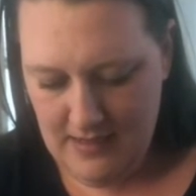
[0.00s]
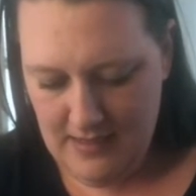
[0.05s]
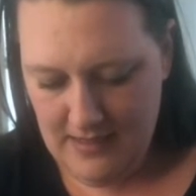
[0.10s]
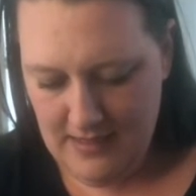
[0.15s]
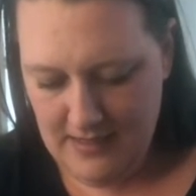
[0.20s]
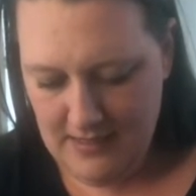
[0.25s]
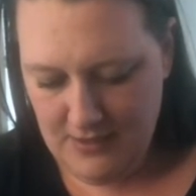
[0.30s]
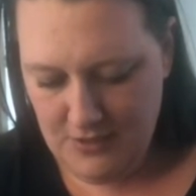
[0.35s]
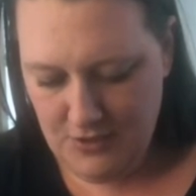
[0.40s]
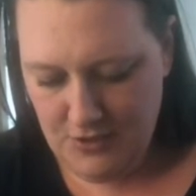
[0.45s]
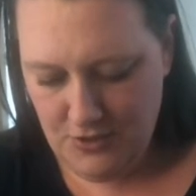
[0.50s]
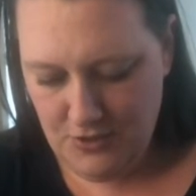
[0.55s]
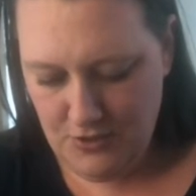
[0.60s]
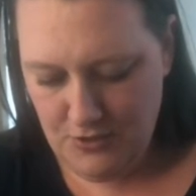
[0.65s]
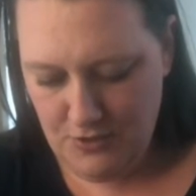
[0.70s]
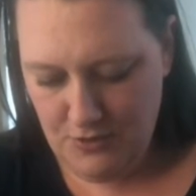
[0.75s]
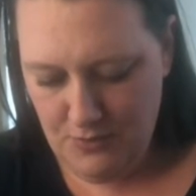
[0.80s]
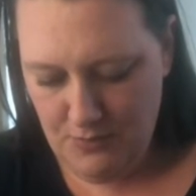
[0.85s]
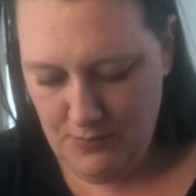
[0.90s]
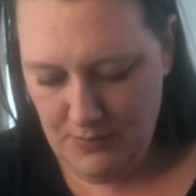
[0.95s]
It's
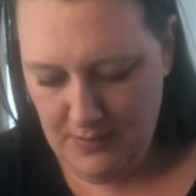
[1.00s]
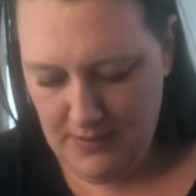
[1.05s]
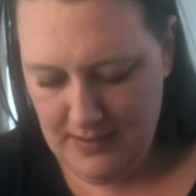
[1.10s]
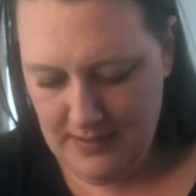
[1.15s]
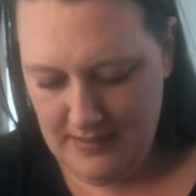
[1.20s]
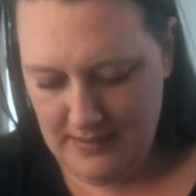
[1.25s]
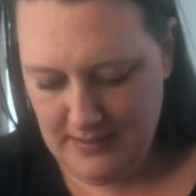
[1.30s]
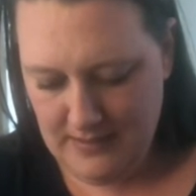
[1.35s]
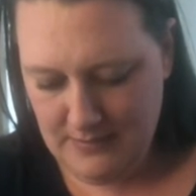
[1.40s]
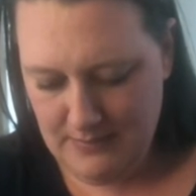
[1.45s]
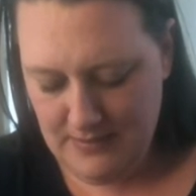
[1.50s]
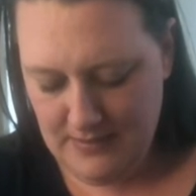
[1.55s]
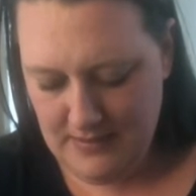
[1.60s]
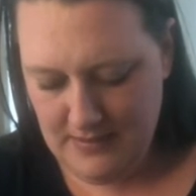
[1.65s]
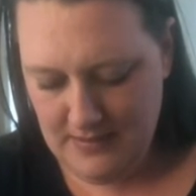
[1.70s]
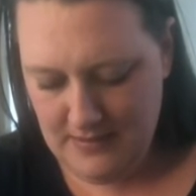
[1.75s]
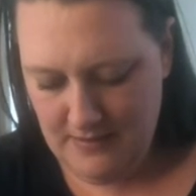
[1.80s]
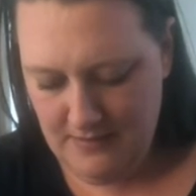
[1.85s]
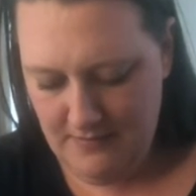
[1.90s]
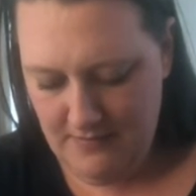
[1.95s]
super
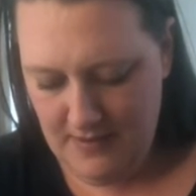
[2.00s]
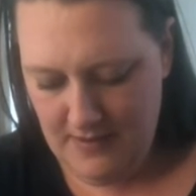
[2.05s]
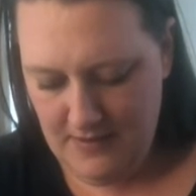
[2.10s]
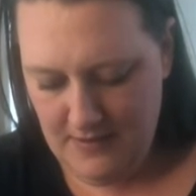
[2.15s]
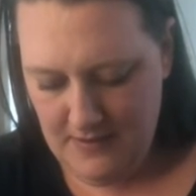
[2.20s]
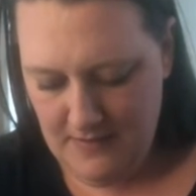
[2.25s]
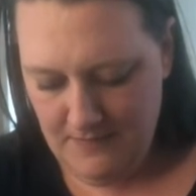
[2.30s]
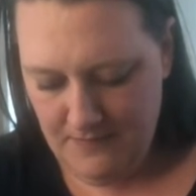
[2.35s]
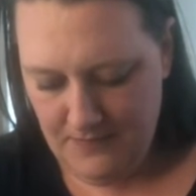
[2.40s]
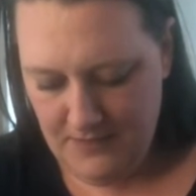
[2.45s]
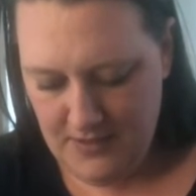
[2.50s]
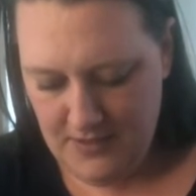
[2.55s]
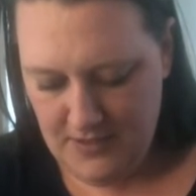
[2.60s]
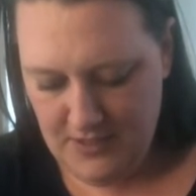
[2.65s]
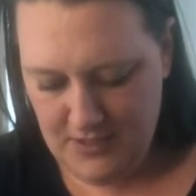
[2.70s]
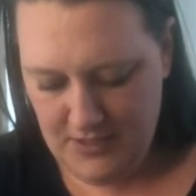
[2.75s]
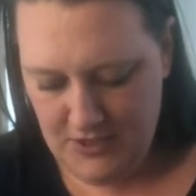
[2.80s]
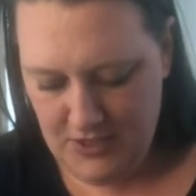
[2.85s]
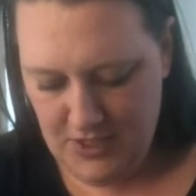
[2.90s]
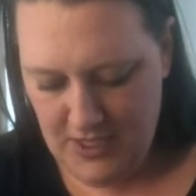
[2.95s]
inexpensive
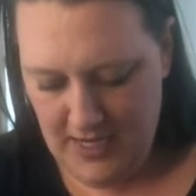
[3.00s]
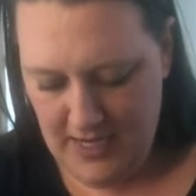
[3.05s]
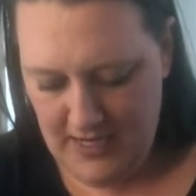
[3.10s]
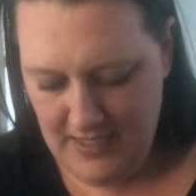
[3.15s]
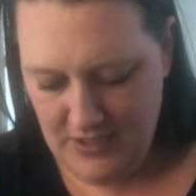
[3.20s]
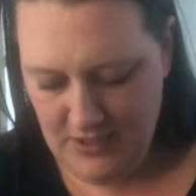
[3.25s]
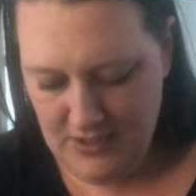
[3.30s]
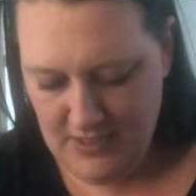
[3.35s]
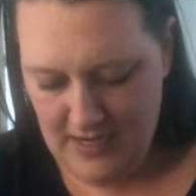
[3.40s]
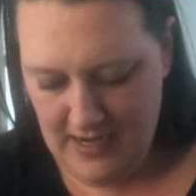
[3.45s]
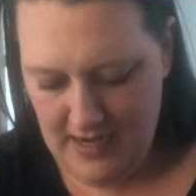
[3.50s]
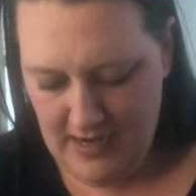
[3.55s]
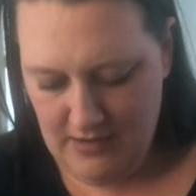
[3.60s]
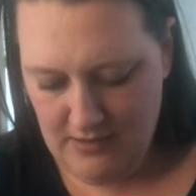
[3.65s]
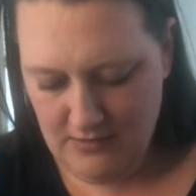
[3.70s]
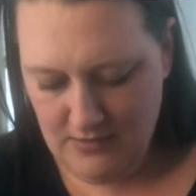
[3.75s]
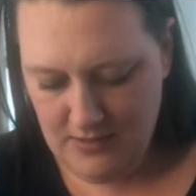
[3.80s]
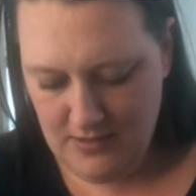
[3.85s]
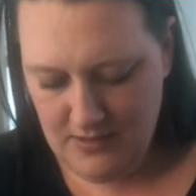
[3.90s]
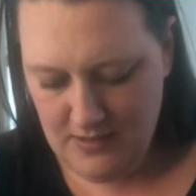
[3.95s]
to change it
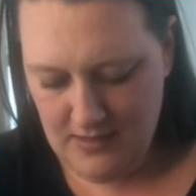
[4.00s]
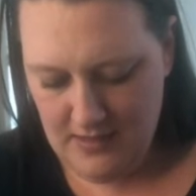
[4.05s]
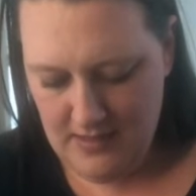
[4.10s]
out.